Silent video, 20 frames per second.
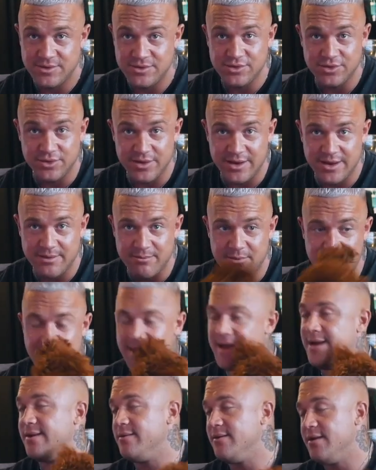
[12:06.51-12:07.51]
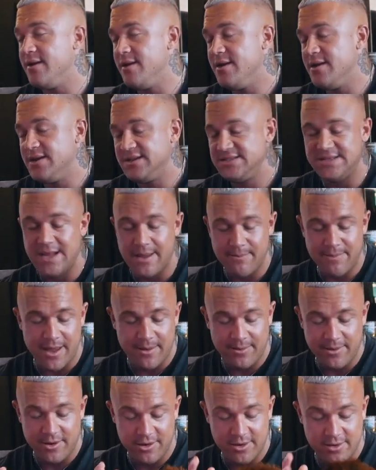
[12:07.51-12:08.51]
during my
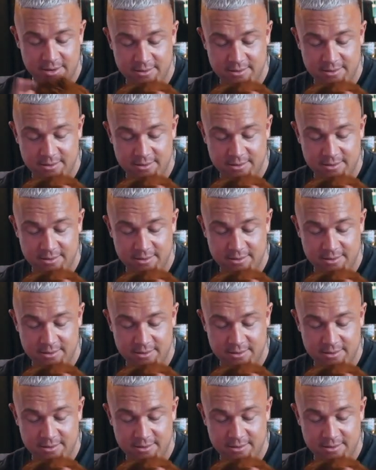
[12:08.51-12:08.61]
setback period.